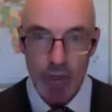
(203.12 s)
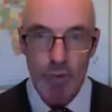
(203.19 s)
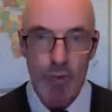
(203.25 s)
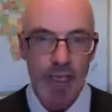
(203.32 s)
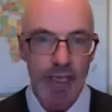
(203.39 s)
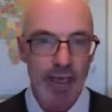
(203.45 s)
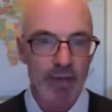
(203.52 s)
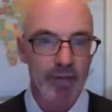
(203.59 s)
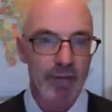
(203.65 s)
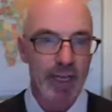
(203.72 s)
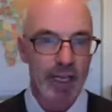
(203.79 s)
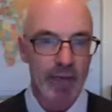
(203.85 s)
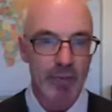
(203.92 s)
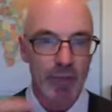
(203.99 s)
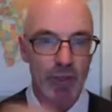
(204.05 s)
we have a,
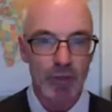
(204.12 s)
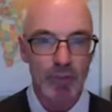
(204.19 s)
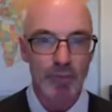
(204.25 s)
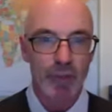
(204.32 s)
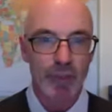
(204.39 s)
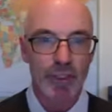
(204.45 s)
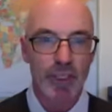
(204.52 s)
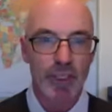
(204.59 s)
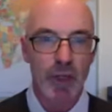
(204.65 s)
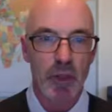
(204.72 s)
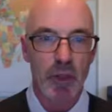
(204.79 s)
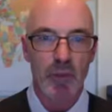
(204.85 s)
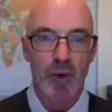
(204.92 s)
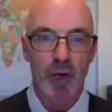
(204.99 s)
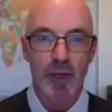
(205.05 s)
a mute button down
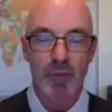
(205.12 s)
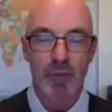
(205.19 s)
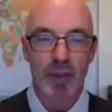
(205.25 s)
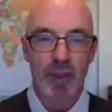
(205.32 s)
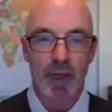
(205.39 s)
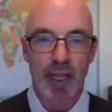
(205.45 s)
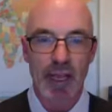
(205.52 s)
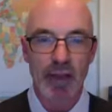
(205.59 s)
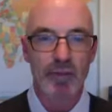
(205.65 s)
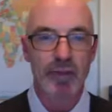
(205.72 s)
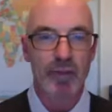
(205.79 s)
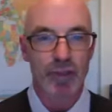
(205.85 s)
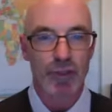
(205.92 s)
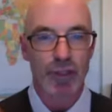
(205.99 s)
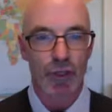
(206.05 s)
the bottom on the left.
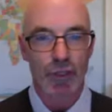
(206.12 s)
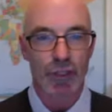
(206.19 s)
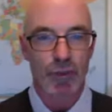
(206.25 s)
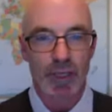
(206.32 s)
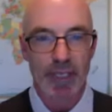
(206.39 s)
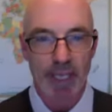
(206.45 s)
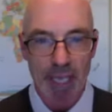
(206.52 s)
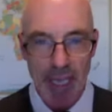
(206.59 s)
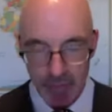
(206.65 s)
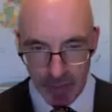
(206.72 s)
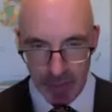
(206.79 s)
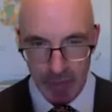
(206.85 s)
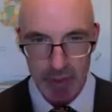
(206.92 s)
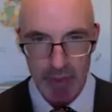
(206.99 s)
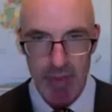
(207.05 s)
There's also a
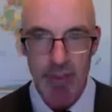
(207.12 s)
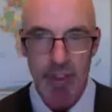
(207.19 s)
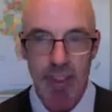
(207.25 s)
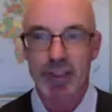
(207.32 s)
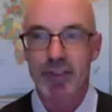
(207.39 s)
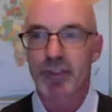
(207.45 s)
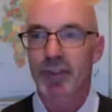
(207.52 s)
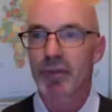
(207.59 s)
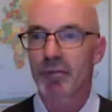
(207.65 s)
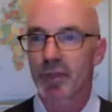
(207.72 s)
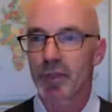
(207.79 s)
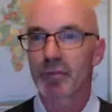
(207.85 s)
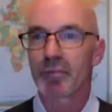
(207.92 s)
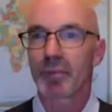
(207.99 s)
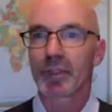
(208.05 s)
camera button next to the
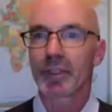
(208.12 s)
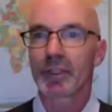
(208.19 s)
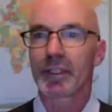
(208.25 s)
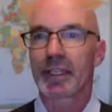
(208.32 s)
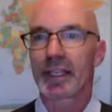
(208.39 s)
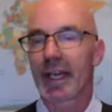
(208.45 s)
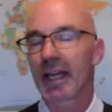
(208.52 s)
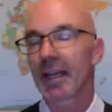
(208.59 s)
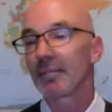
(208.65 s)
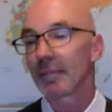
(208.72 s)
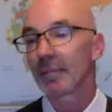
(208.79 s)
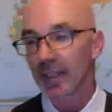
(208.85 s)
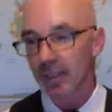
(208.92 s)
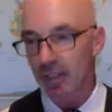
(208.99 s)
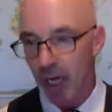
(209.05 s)
mute button. Again,
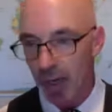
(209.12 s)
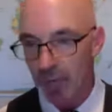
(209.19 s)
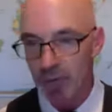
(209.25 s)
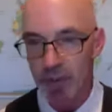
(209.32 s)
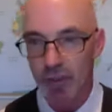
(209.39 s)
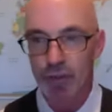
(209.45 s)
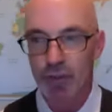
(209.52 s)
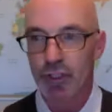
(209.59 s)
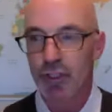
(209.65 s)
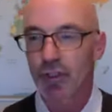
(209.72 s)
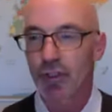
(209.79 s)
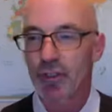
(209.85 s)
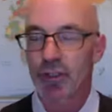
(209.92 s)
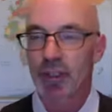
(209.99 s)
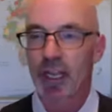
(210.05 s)
it's optional to
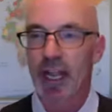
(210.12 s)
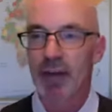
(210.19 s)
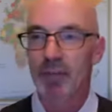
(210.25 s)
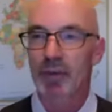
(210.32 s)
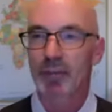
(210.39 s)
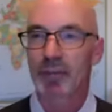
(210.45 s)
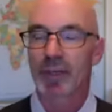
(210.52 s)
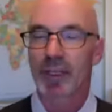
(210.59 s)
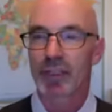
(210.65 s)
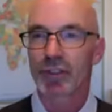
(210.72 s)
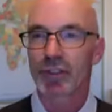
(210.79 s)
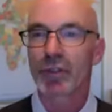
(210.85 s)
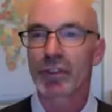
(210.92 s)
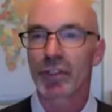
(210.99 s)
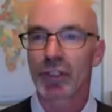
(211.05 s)
use your camera, but I
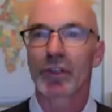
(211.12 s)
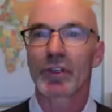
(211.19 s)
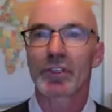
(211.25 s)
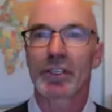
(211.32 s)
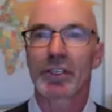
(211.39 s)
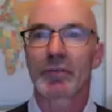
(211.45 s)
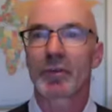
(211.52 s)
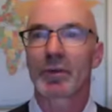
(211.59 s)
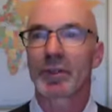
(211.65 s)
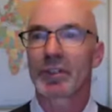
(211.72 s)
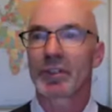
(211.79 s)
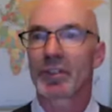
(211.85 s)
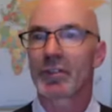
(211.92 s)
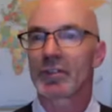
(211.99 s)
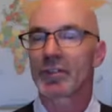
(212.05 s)
do encourage everyone to
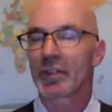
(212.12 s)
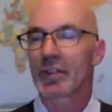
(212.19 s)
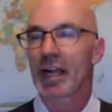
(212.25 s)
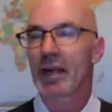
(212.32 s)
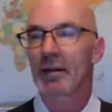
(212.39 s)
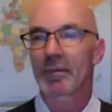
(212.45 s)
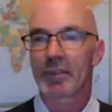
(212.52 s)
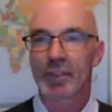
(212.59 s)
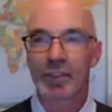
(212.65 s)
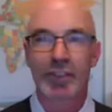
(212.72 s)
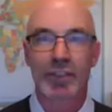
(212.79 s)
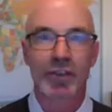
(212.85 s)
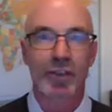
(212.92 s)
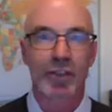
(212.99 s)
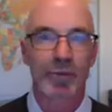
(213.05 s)
use their camera just
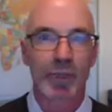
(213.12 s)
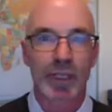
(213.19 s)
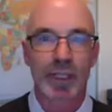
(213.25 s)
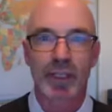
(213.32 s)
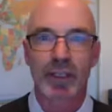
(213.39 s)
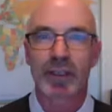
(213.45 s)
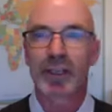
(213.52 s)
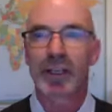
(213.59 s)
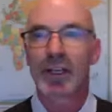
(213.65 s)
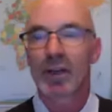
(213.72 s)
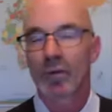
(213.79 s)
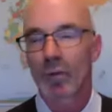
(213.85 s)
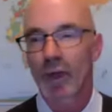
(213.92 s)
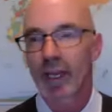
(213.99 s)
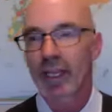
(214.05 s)
so that we can
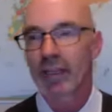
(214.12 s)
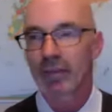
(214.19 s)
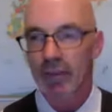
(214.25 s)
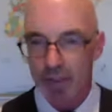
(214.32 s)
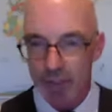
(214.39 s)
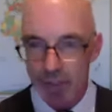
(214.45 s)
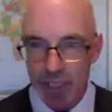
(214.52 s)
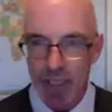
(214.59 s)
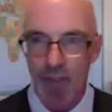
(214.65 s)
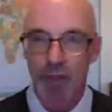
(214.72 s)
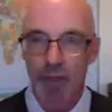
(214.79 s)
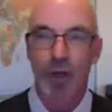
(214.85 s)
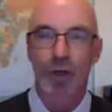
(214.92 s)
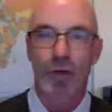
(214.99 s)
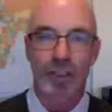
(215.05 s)
wave and say
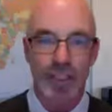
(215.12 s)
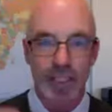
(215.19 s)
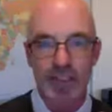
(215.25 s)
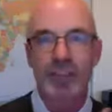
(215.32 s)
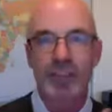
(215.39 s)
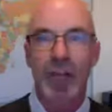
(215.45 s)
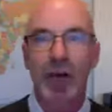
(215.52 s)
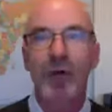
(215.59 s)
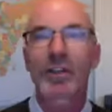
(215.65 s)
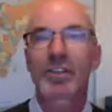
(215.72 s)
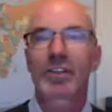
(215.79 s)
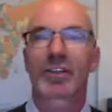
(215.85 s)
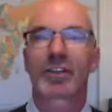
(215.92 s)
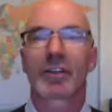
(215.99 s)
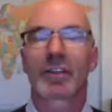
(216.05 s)
hello and get to know each
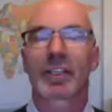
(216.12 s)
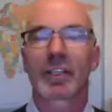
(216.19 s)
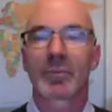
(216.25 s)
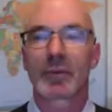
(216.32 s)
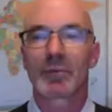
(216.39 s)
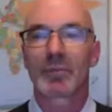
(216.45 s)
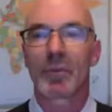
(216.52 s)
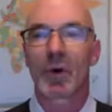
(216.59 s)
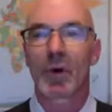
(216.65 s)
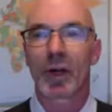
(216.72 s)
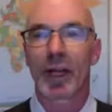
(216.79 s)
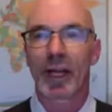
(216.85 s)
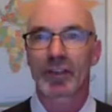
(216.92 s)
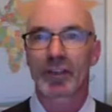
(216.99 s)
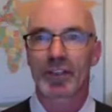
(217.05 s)
other a little bit
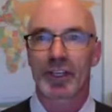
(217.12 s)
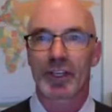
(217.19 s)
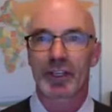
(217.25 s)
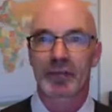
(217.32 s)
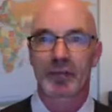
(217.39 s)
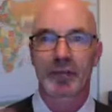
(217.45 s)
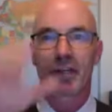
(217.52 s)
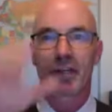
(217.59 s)
more outside of,